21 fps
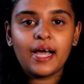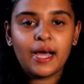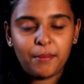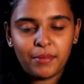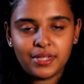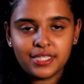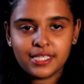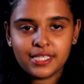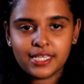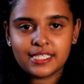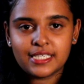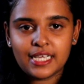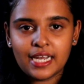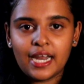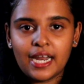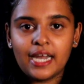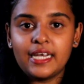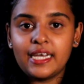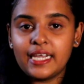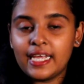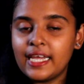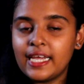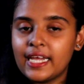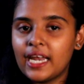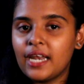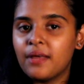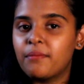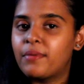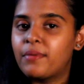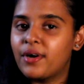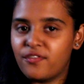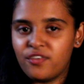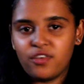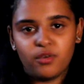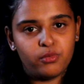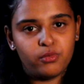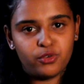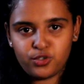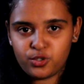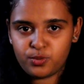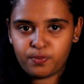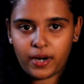comment section la neenga enna
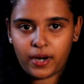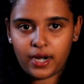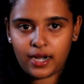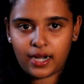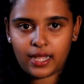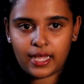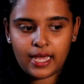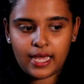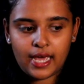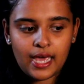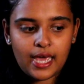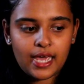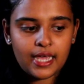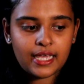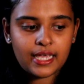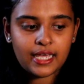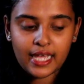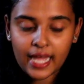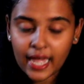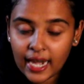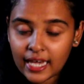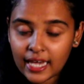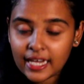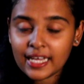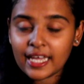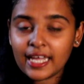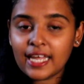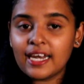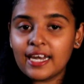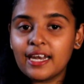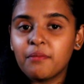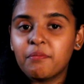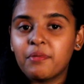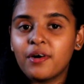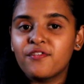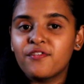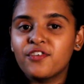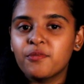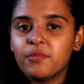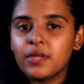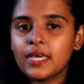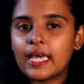perfume use pandringa, enakku enna
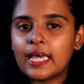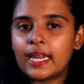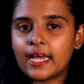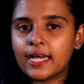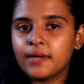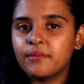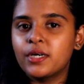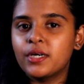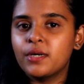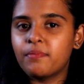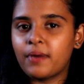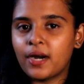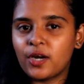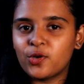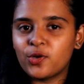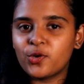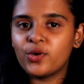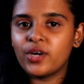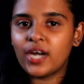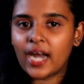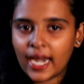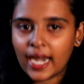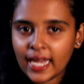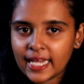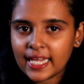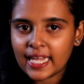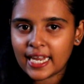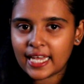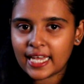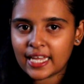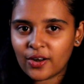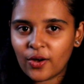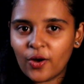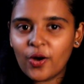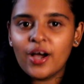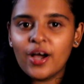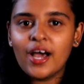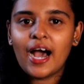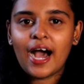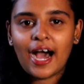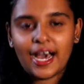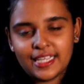perfume neenga recommend pandronu nenikringlo
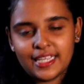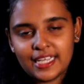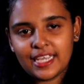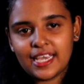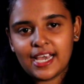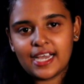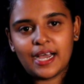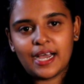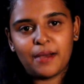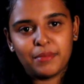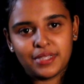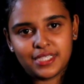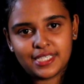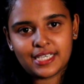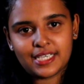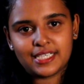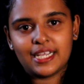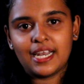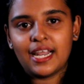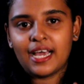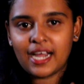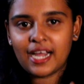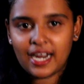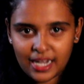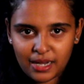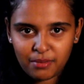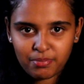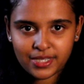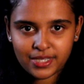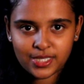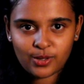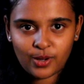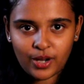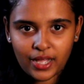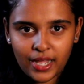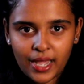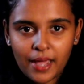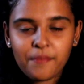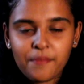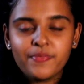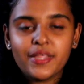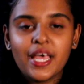adha neenga comment section la kandipa
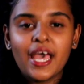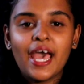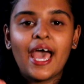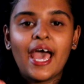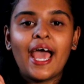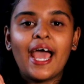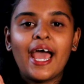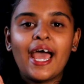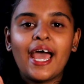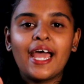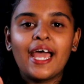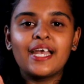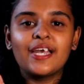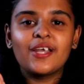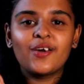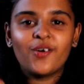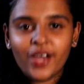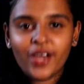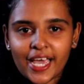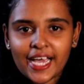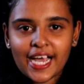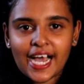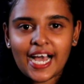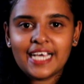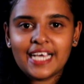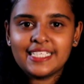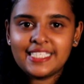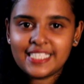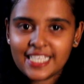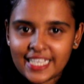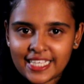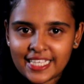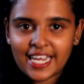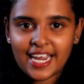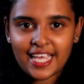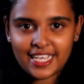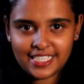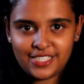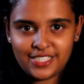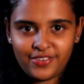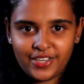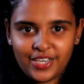solunga. And okay guys, see you in the
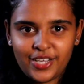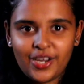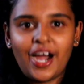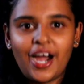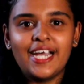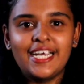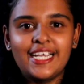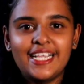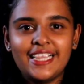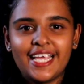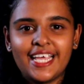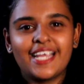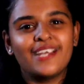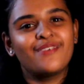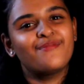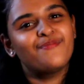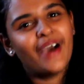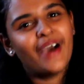next video. Until then,